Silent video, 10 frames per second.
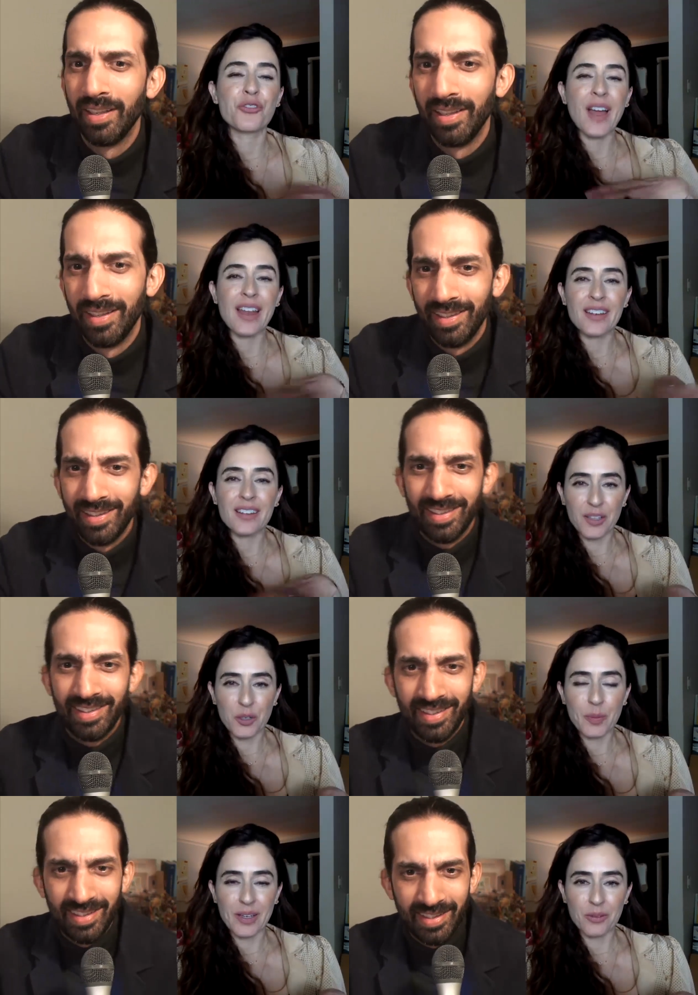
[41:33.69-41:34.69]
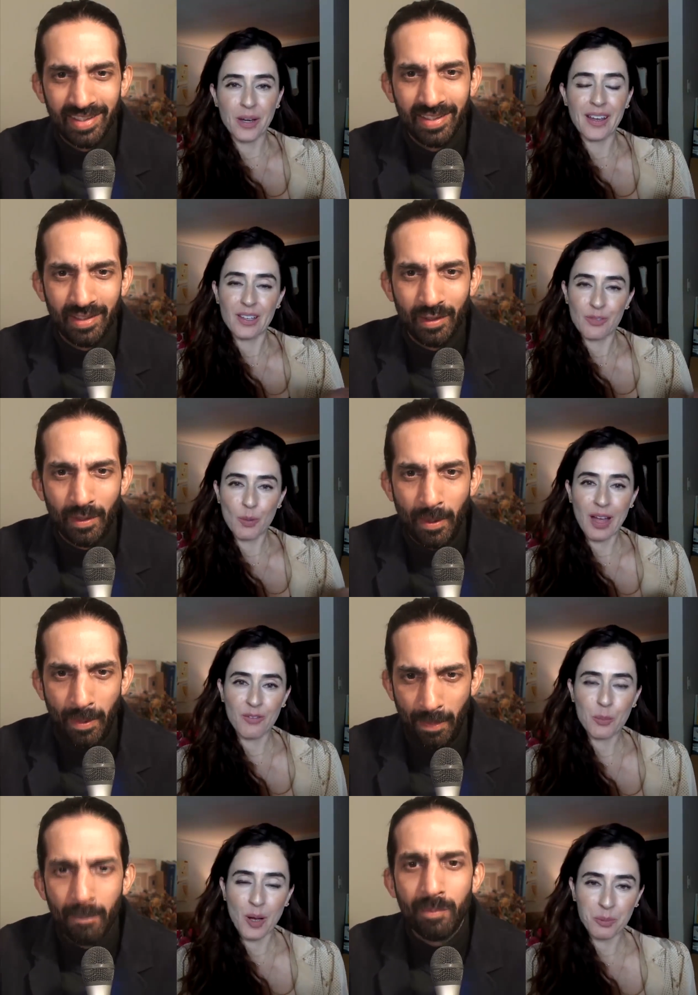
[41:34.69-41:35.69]
Speaker 1: Vetted, a little bit, right? If you have a
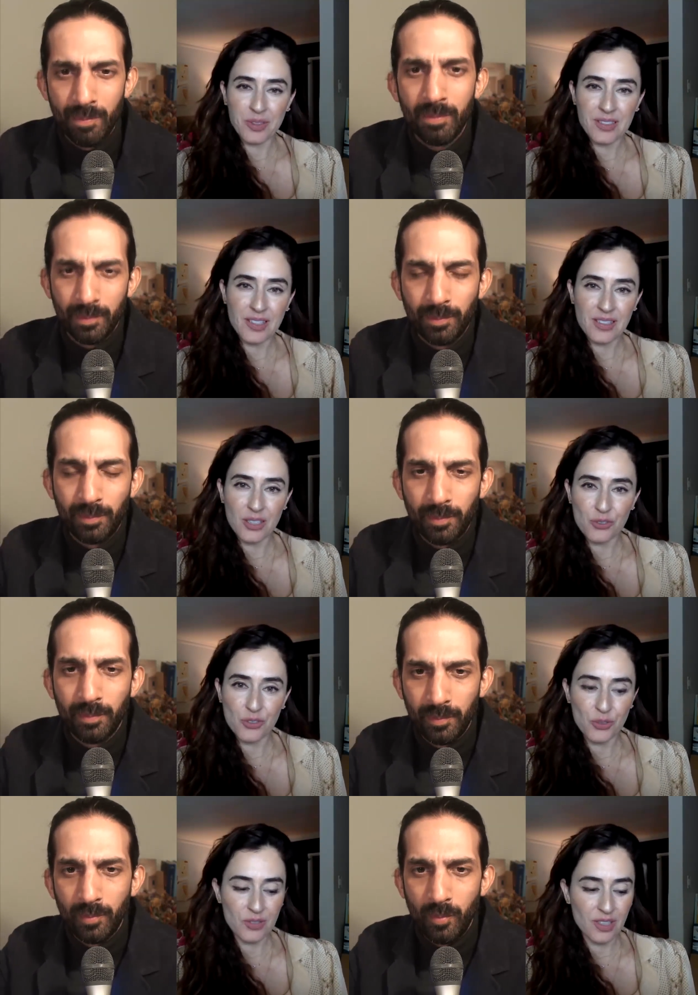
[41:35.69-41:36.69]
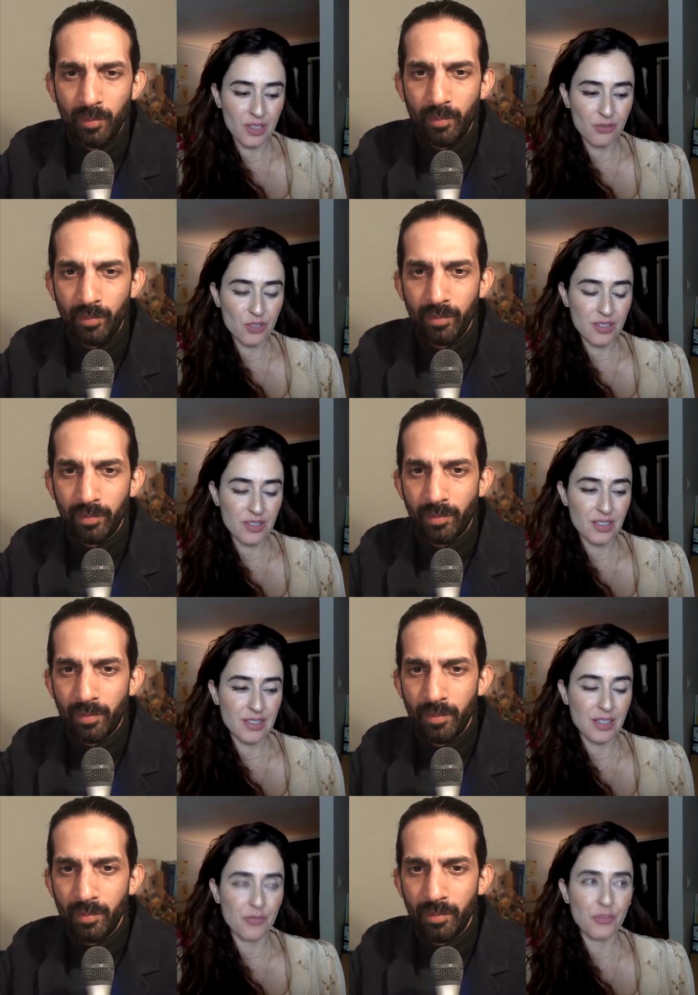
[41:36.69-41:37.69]
publicist introducing you, just as
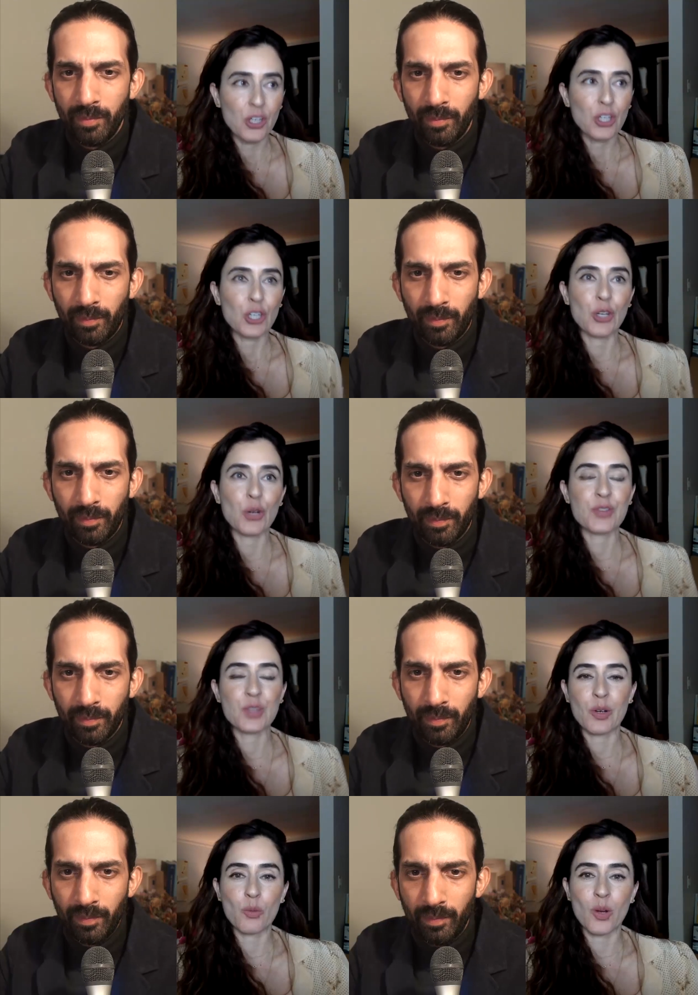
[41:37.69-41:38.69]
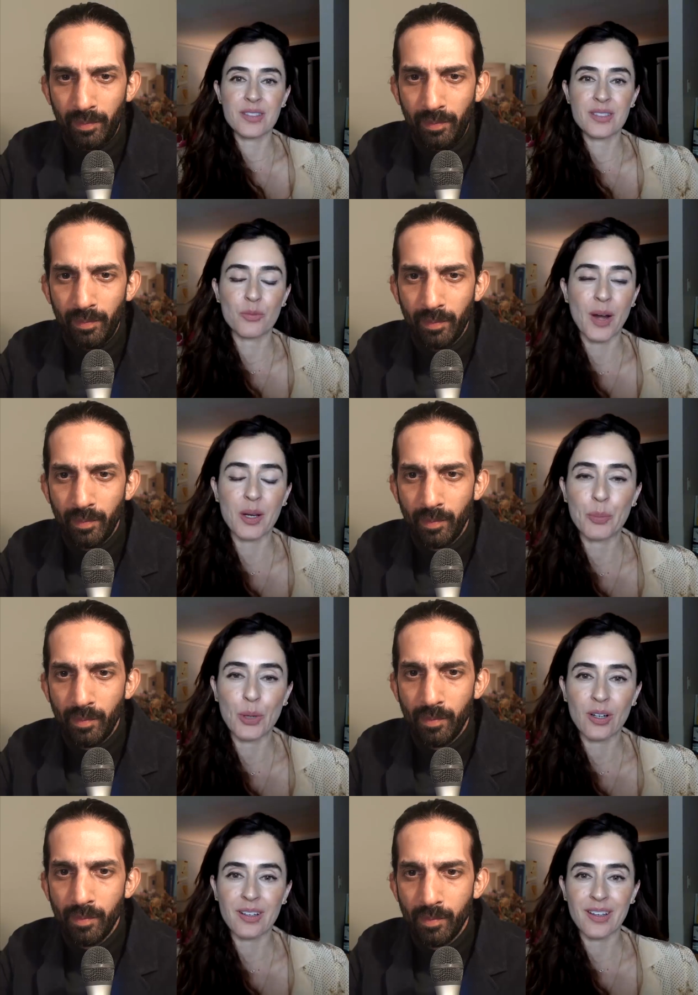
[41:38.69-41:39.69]
if you know, if someone wants to write a book,
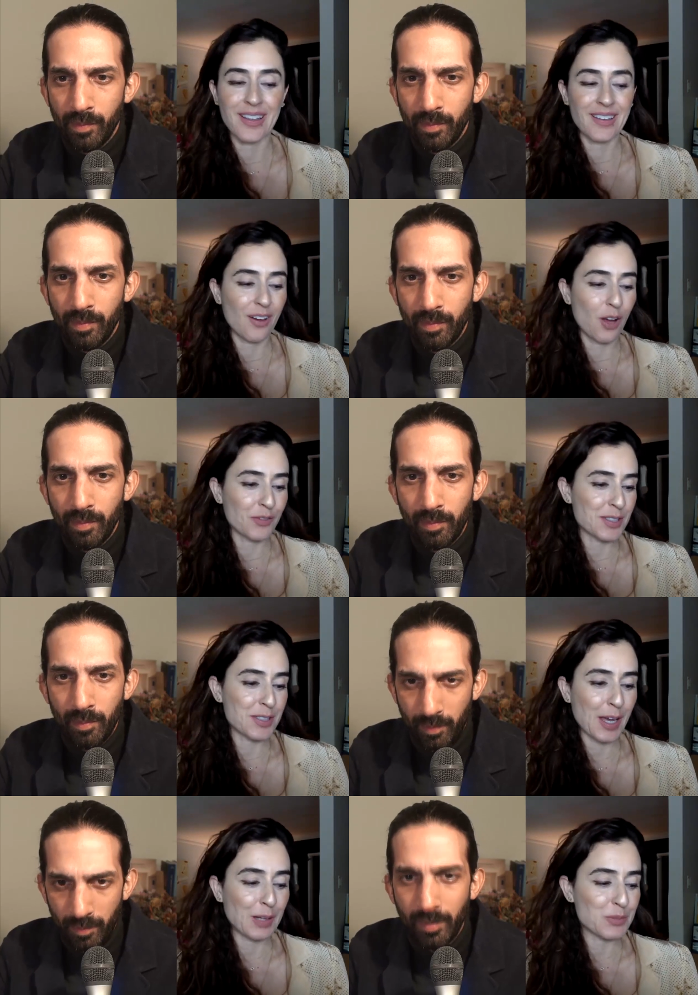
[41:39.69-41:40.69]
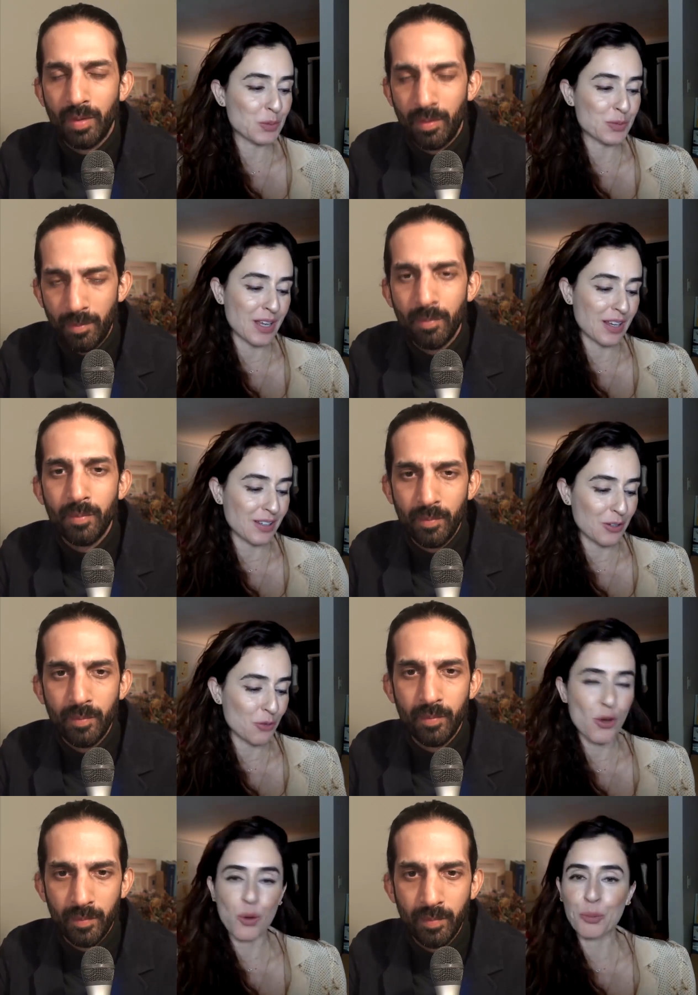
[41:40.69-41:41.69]
and oftentimes they'll say, you know,
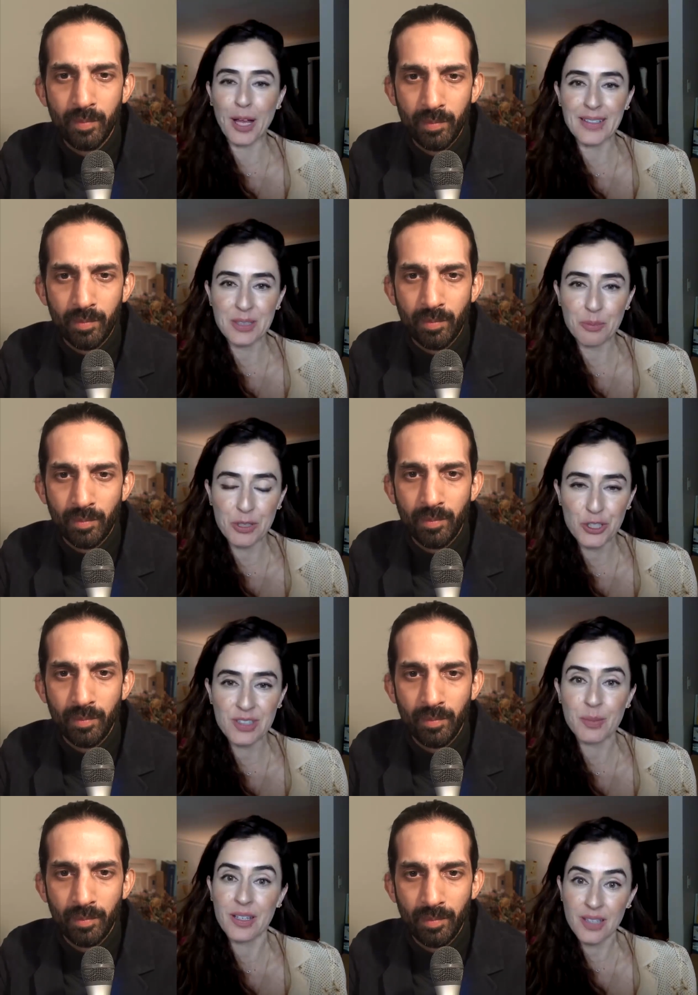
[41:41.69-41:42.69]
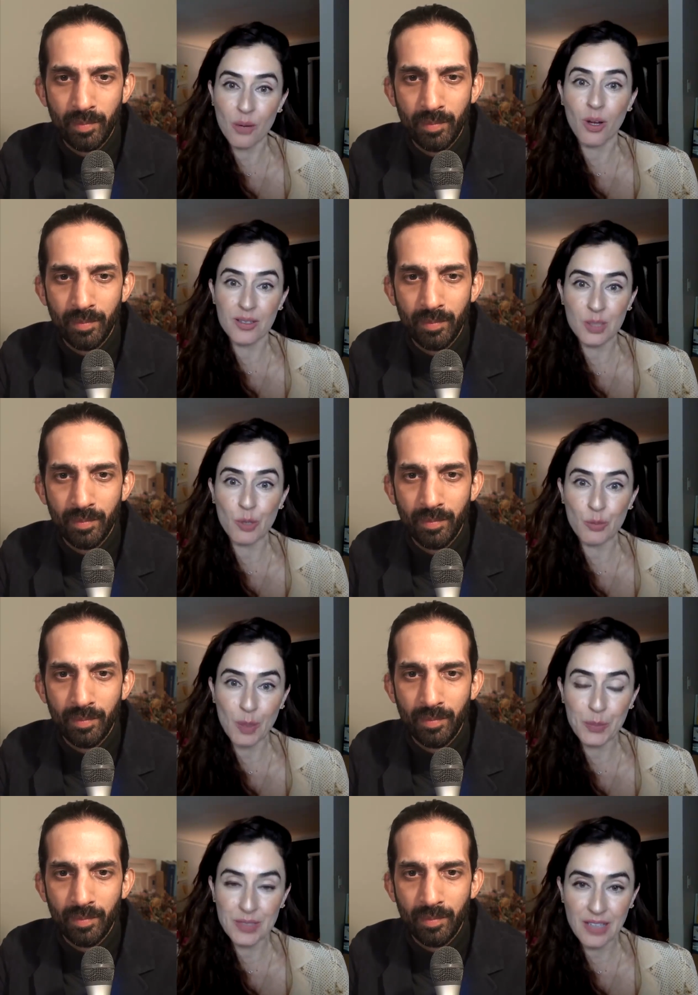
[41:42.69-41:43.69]
no blind submissions because they want someone
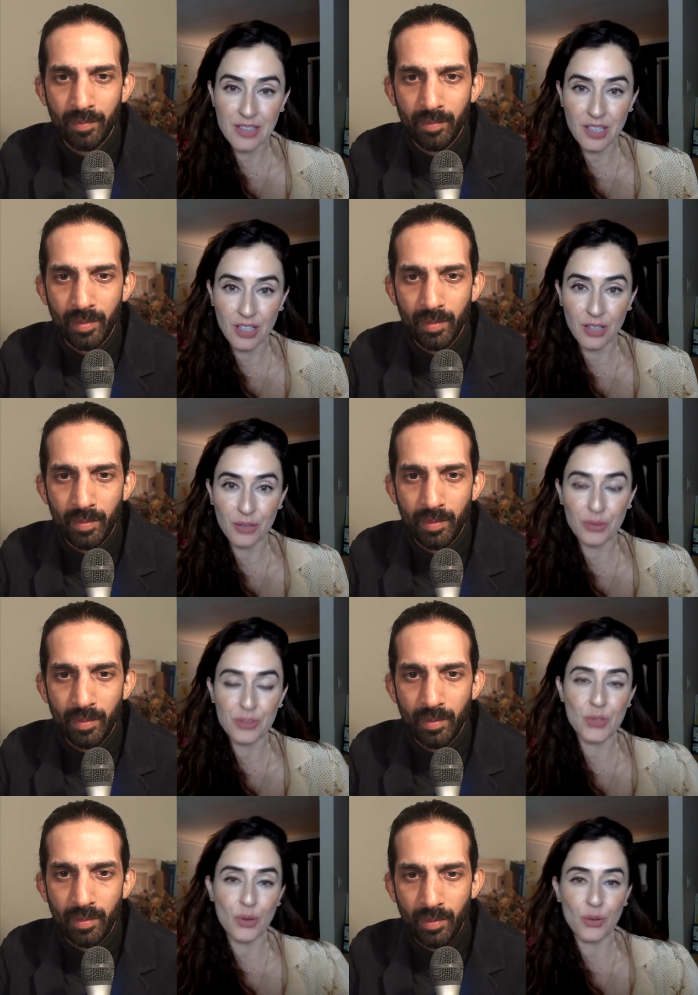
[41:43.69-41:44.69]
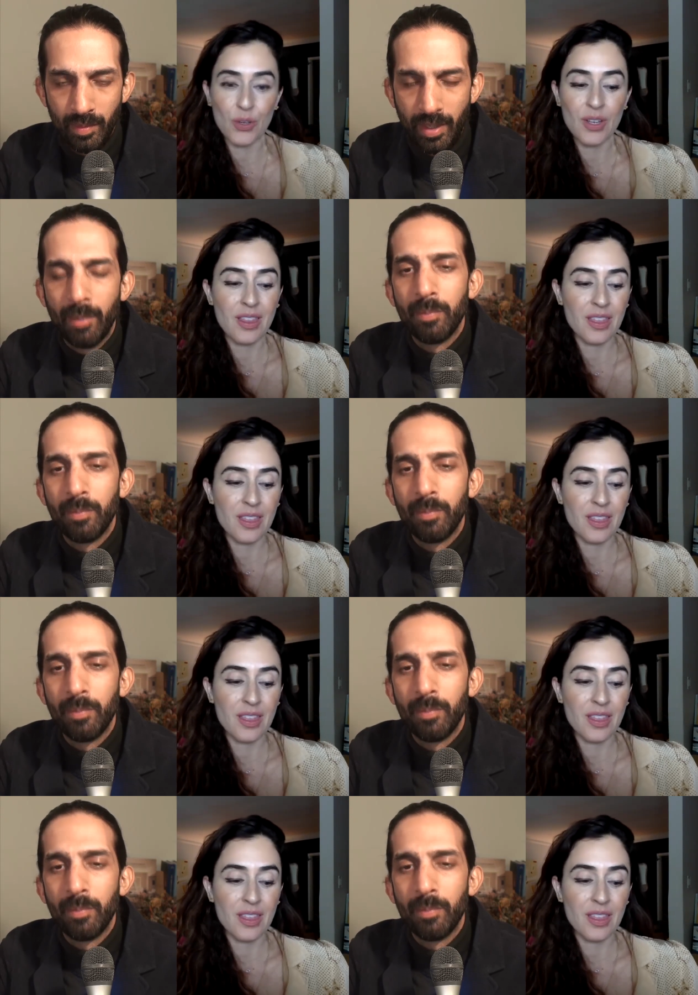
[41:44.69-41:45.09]
representing you. So yeah,